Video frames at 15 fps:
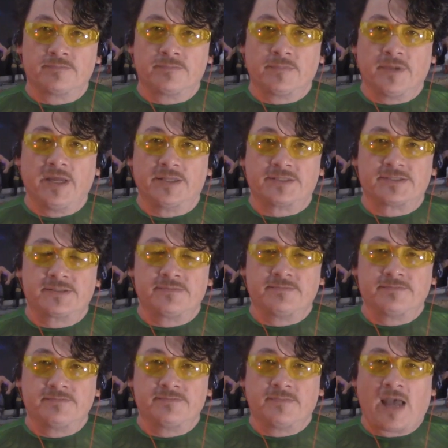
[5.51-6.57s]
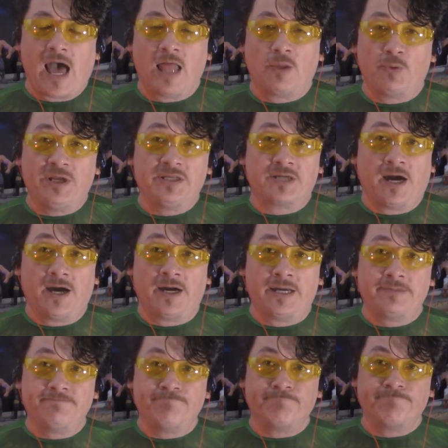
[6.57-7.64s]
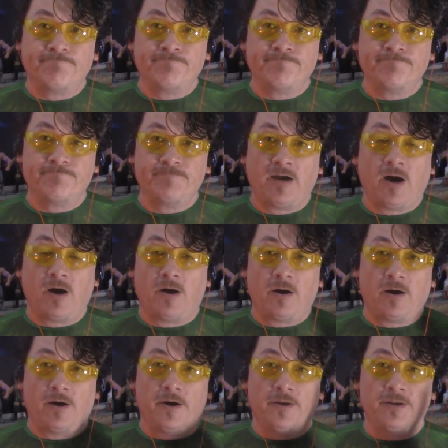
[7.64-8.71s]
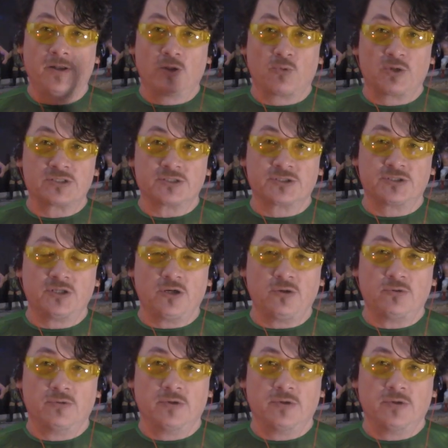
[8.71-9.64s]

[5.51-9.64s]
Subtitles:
It's Halloween time on The Wrestling Show.